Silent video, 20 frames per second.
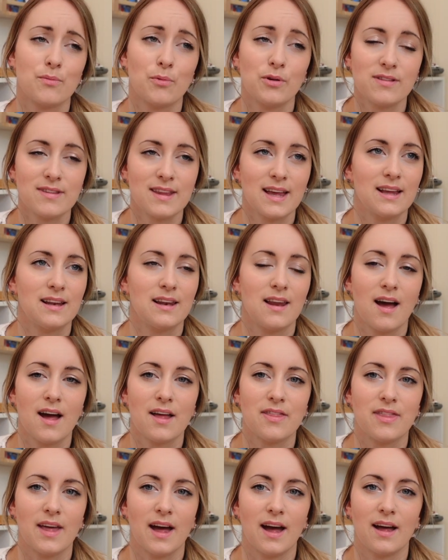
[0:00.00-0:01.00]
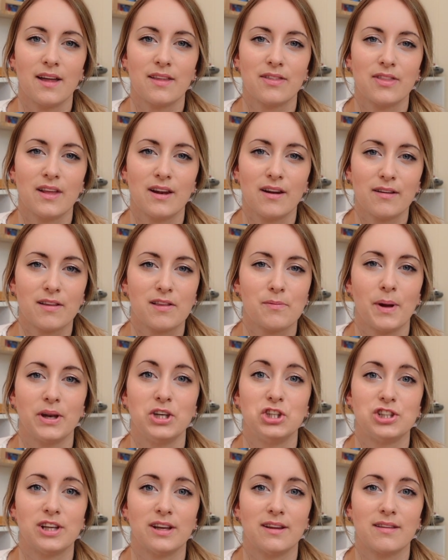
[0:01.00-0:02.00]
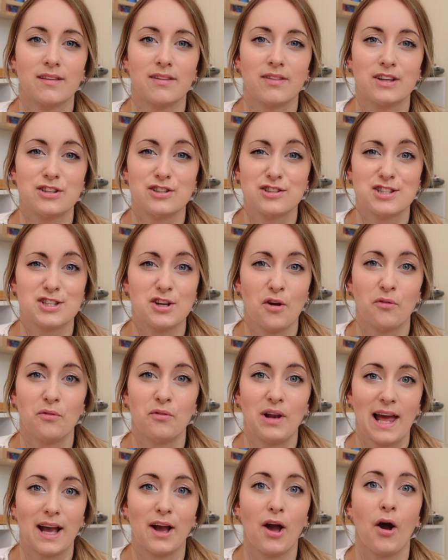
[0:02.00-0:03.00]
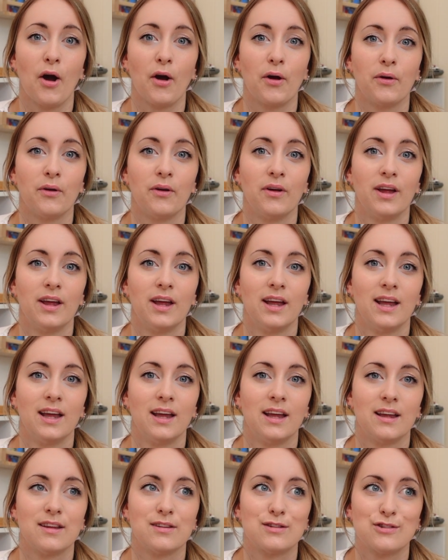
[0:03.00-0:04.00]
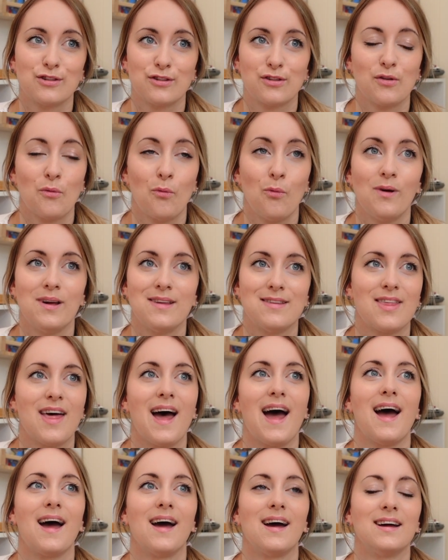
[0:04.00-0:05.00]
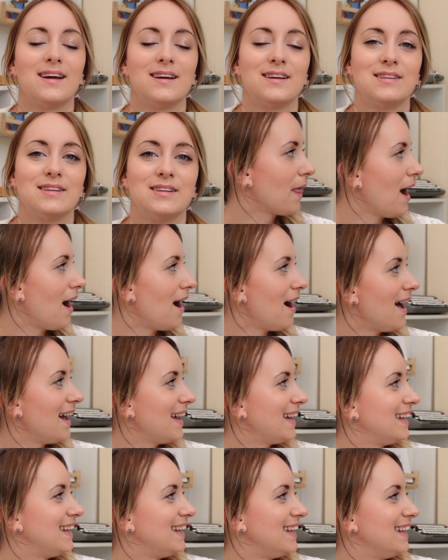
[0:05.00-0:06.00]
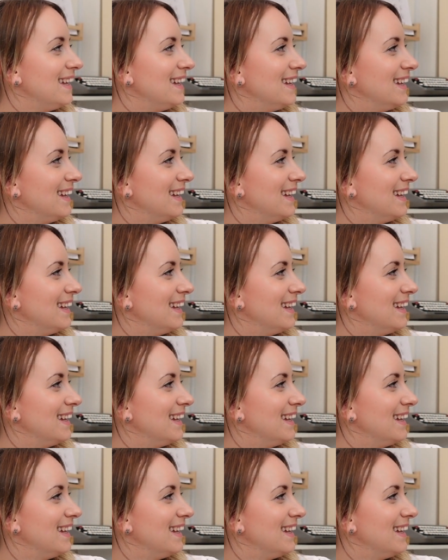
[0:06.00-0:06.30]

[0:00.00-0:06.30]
Once they learn that, they're like sponges. They just don't let go. It's just always there. Hi.